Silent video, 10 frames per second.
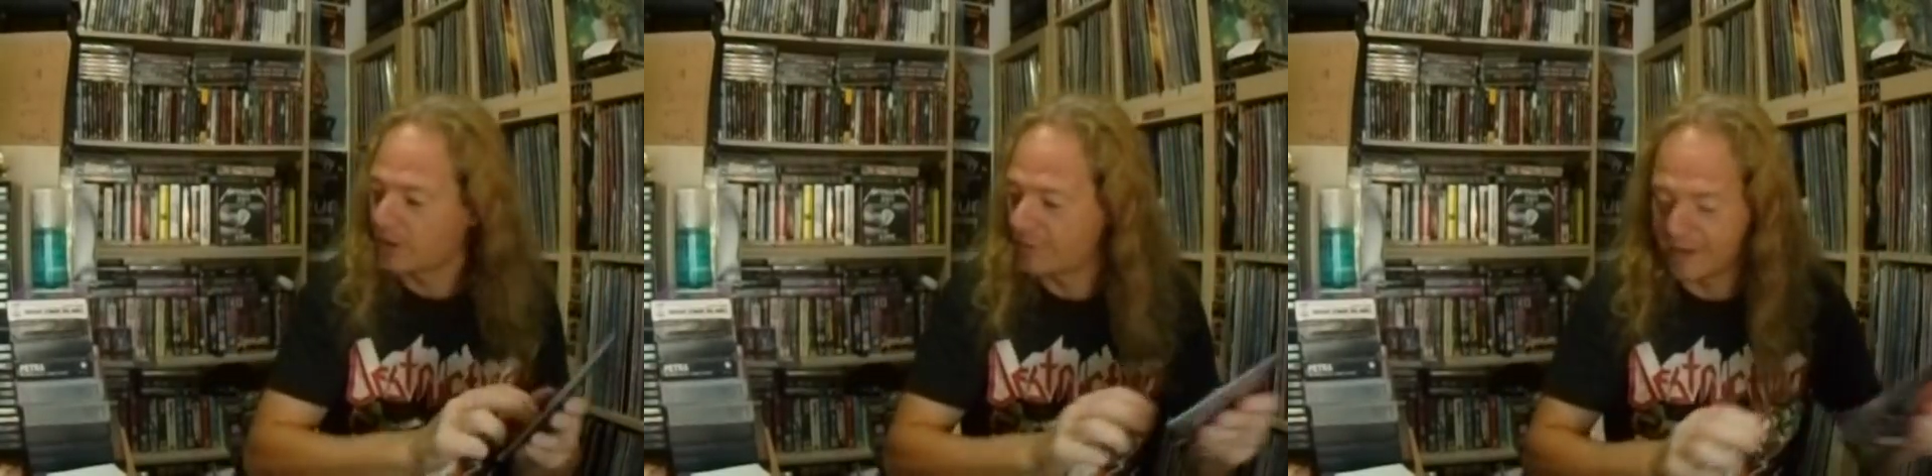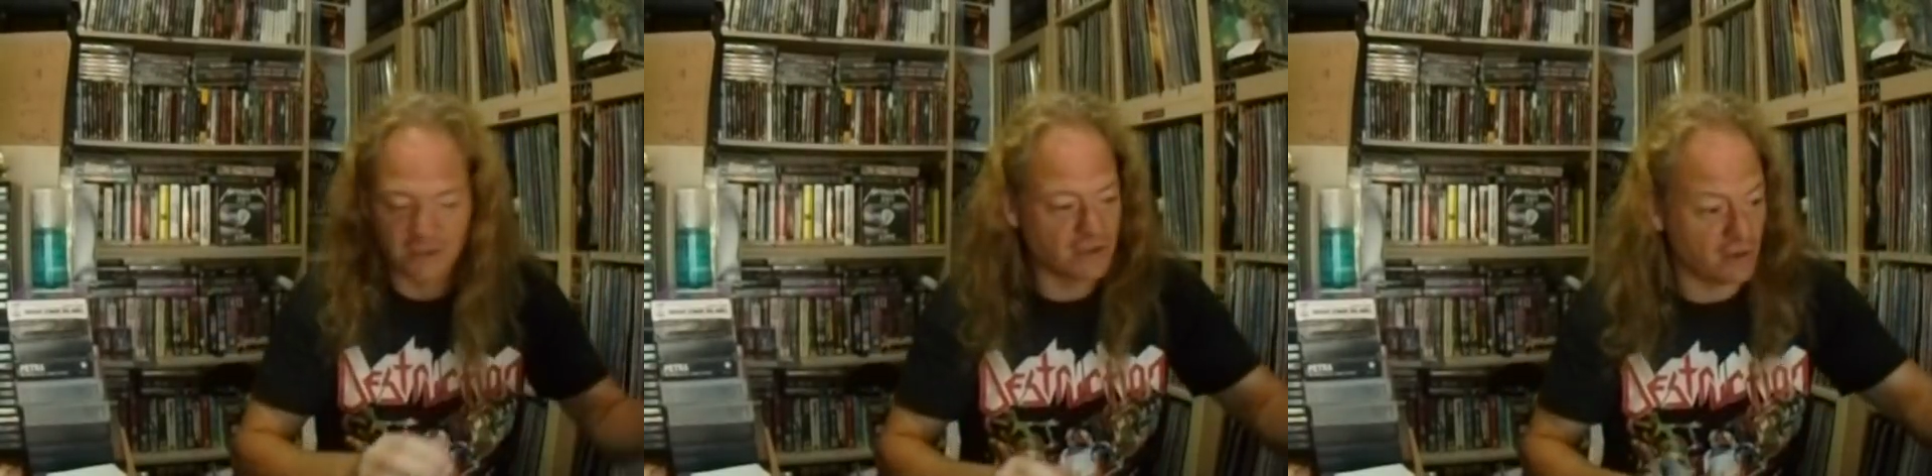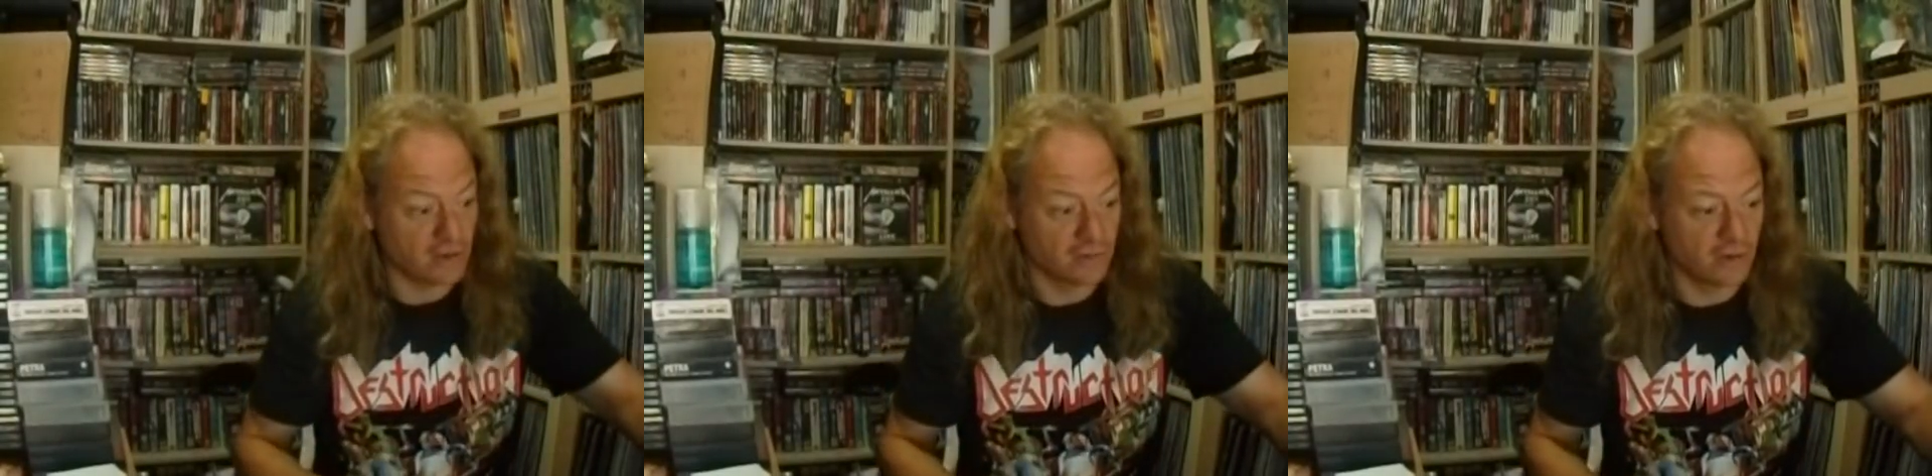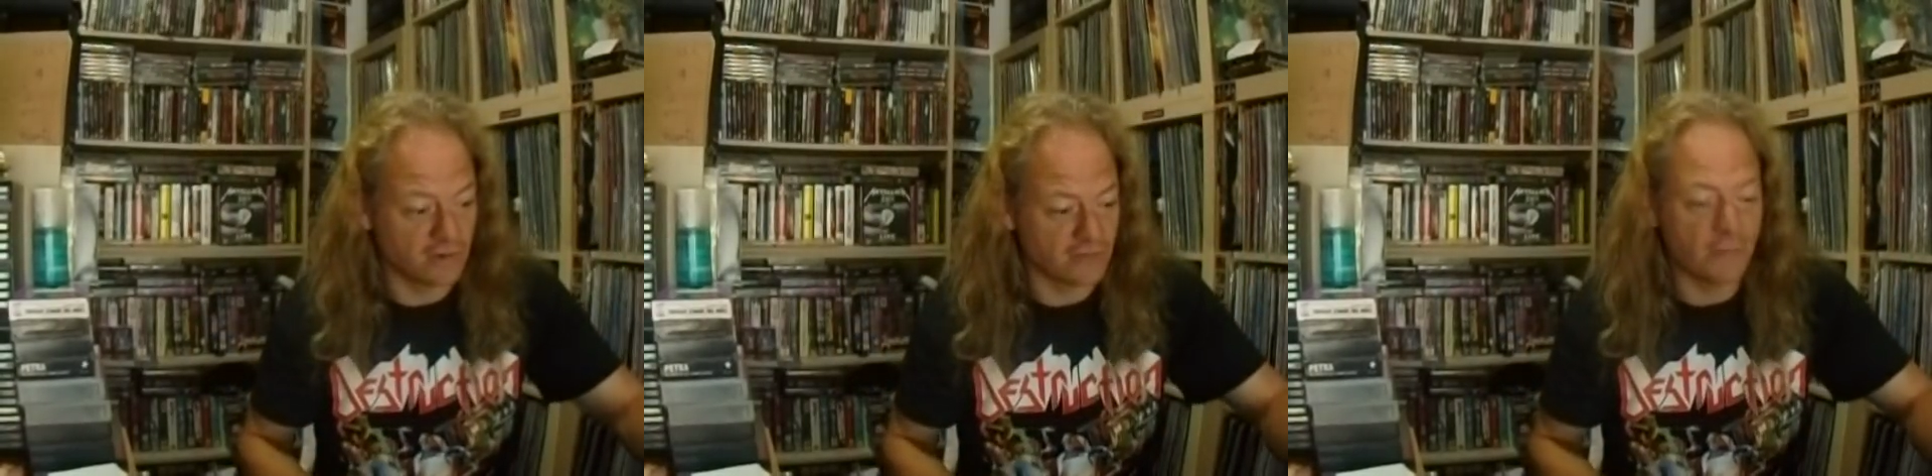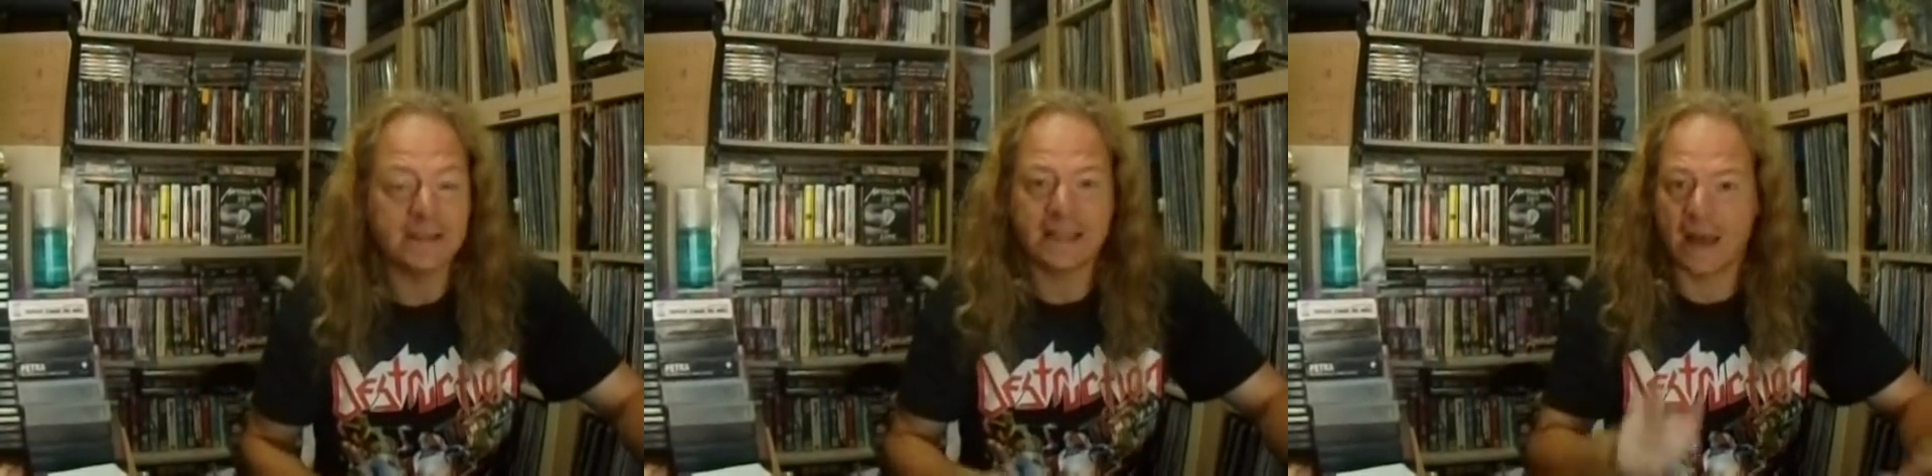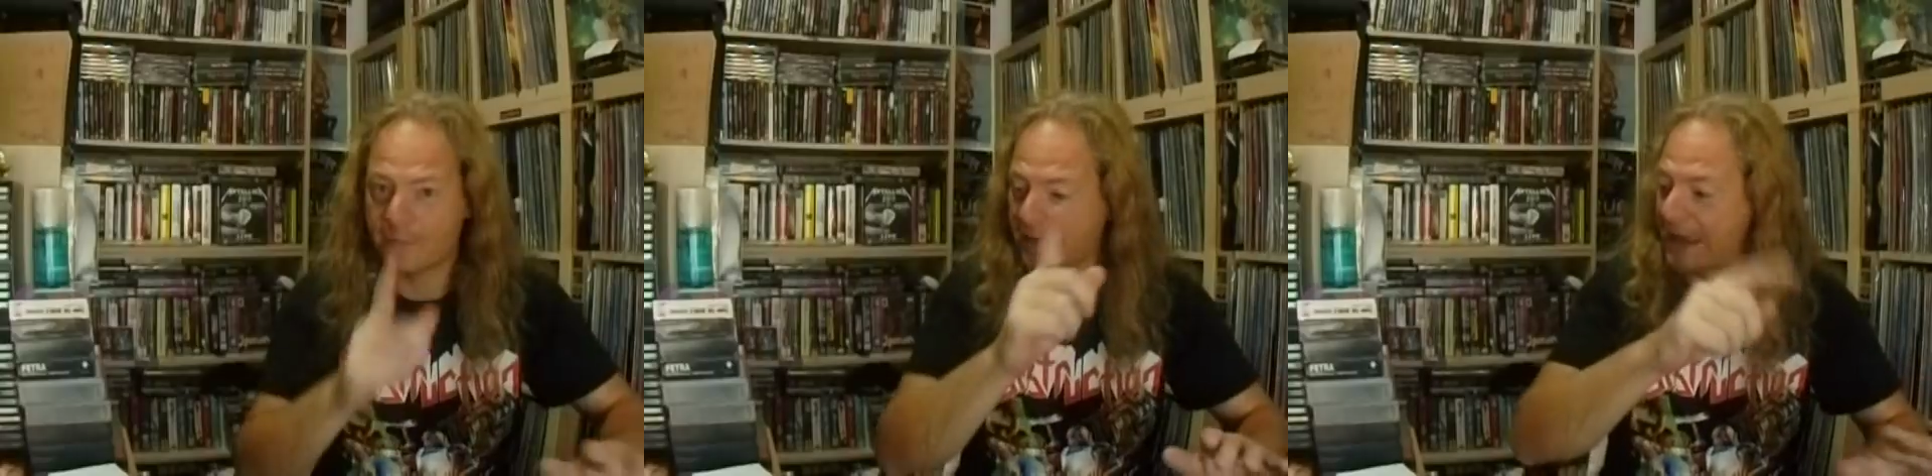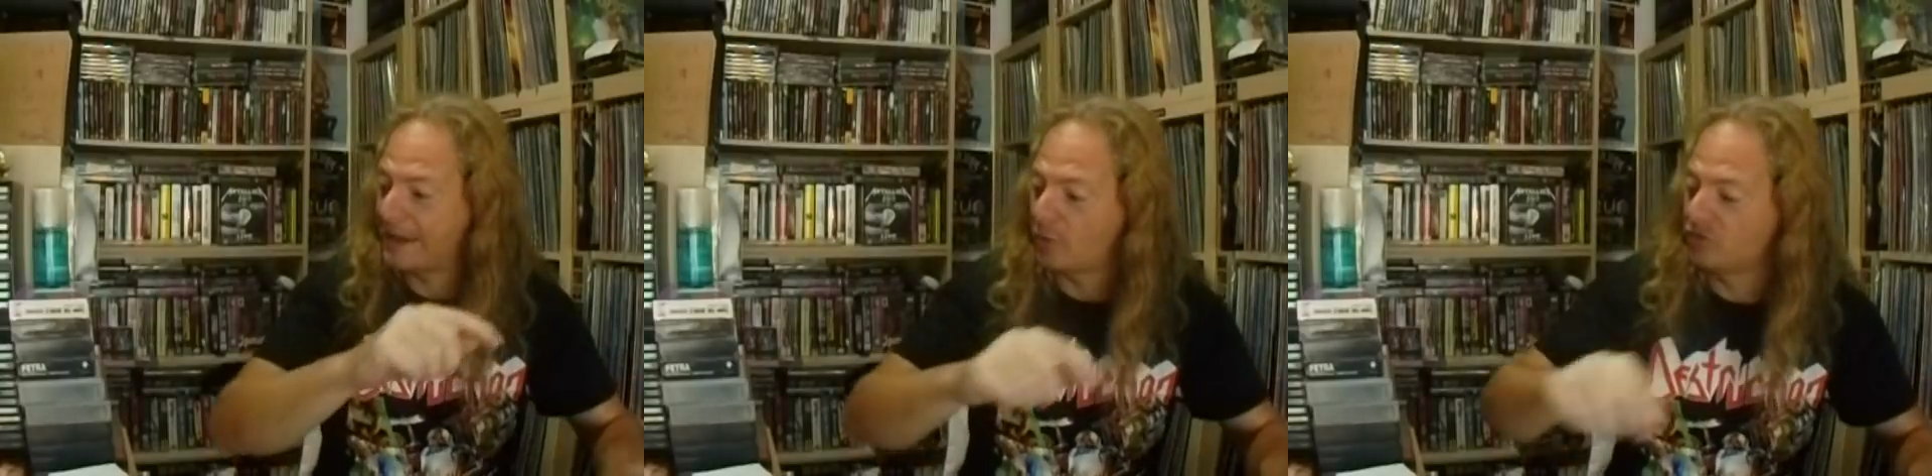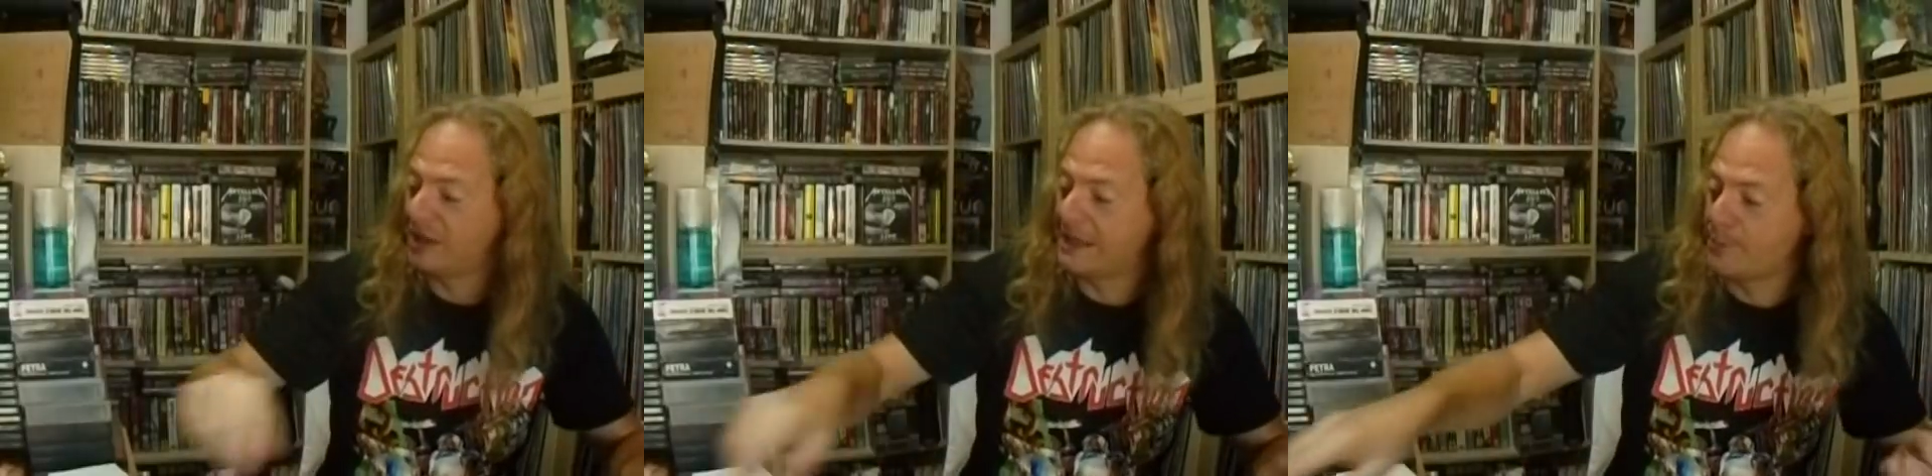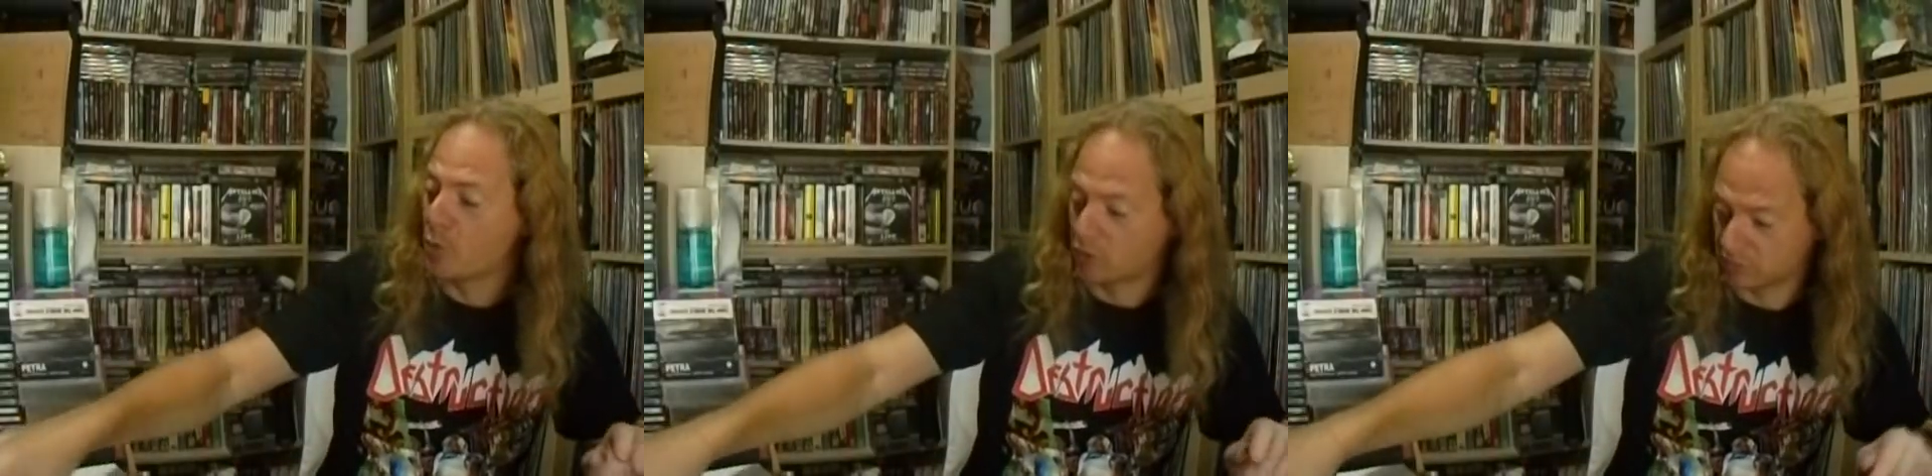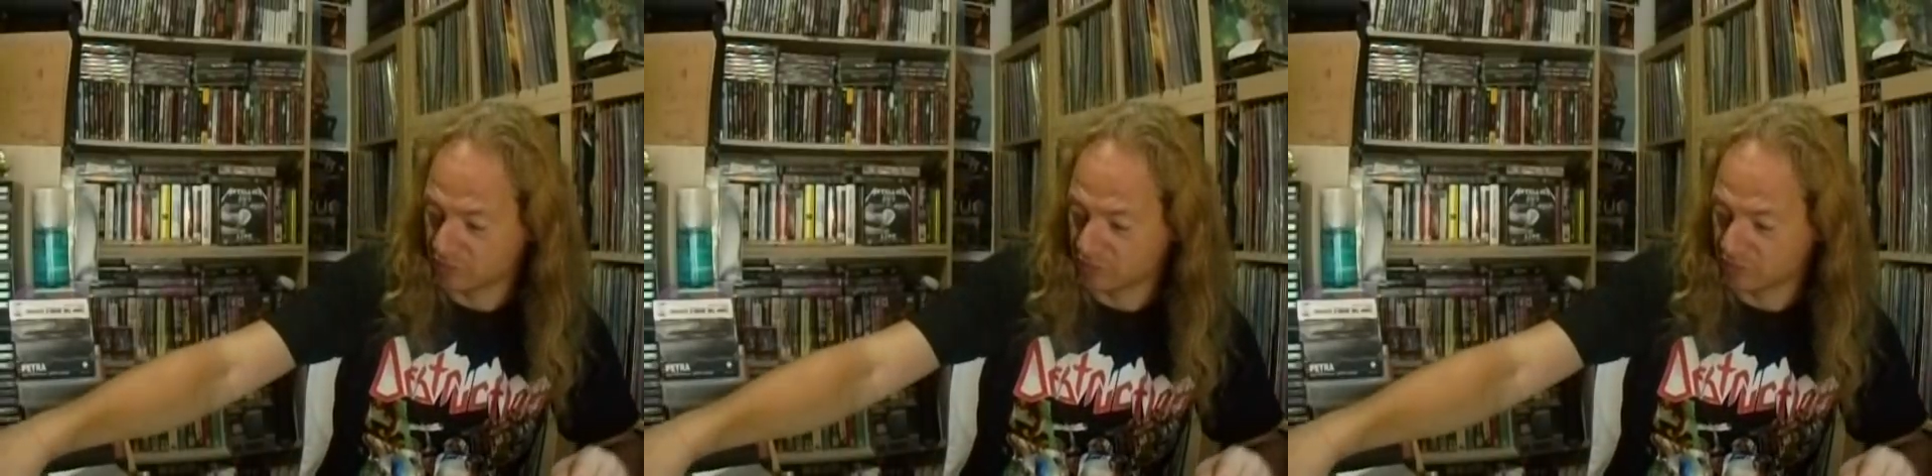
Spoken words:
That is you must have again on Diggy Book.